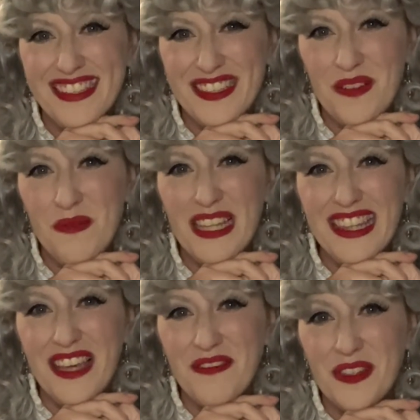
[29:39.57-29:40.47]
We
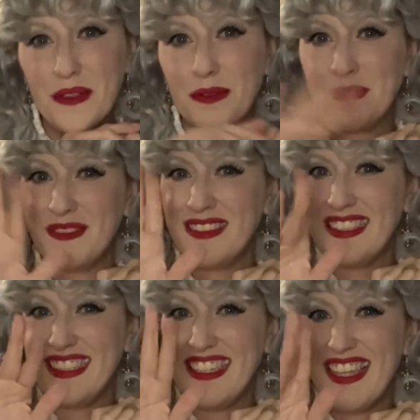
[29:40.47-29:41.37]
love you.
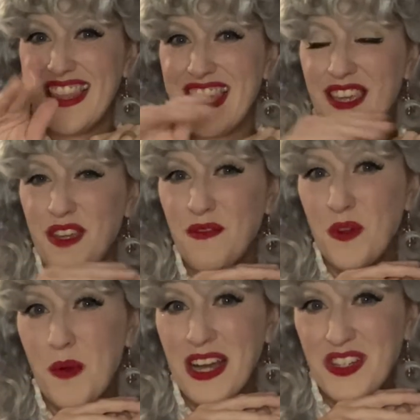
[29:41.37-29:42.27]
Thank you for
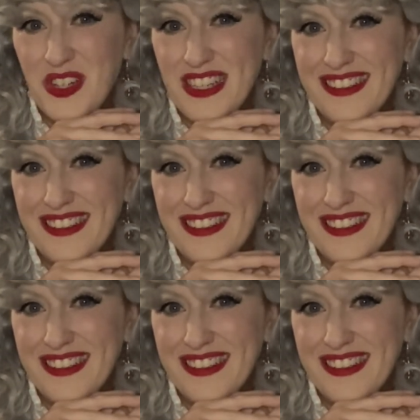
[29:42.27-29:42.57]
watching.